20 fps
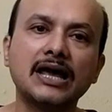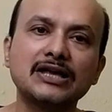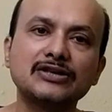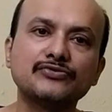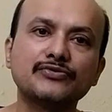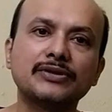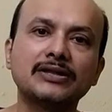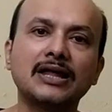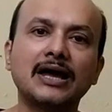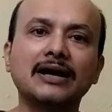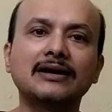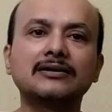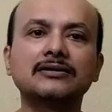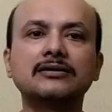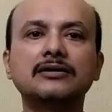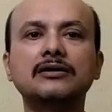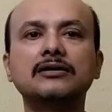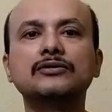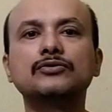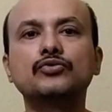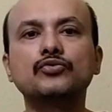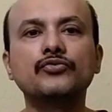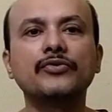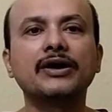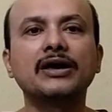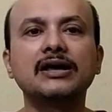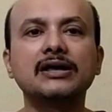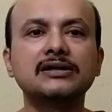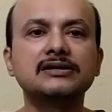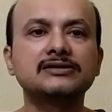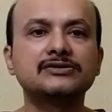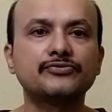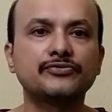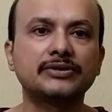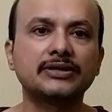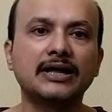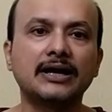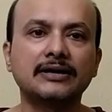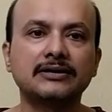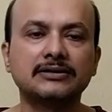They realize when that girl
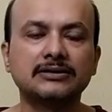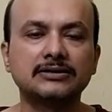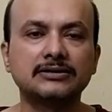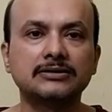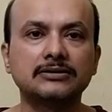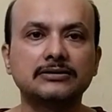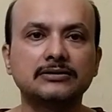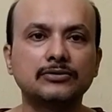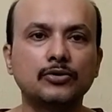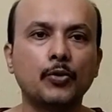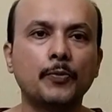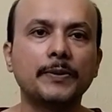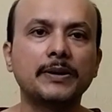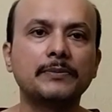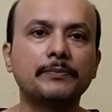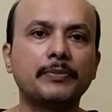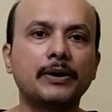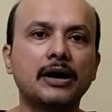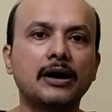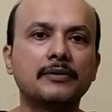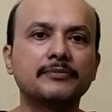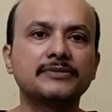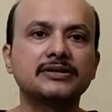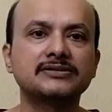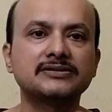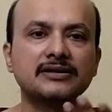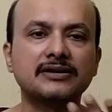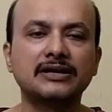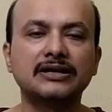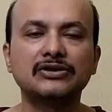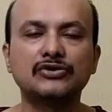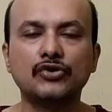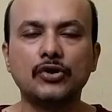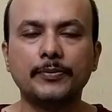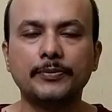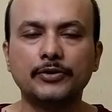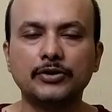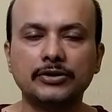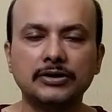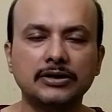wails with that open palm, there's a
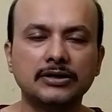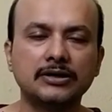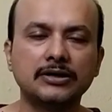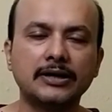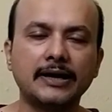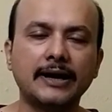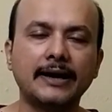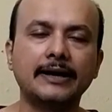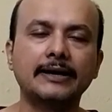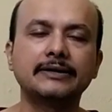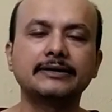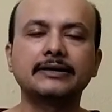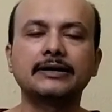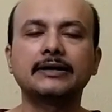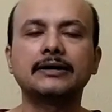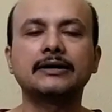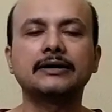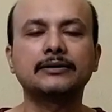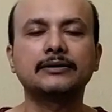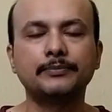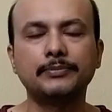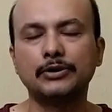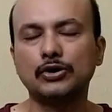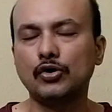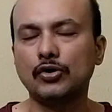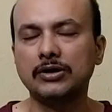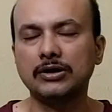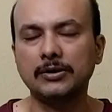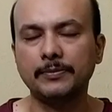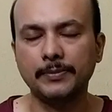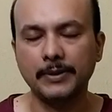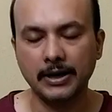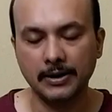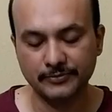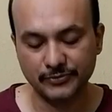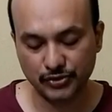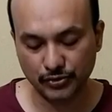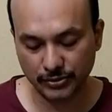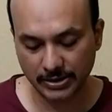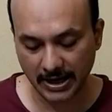raindrop on her hand,
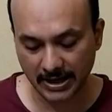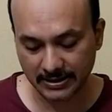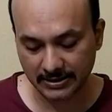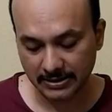on her palm.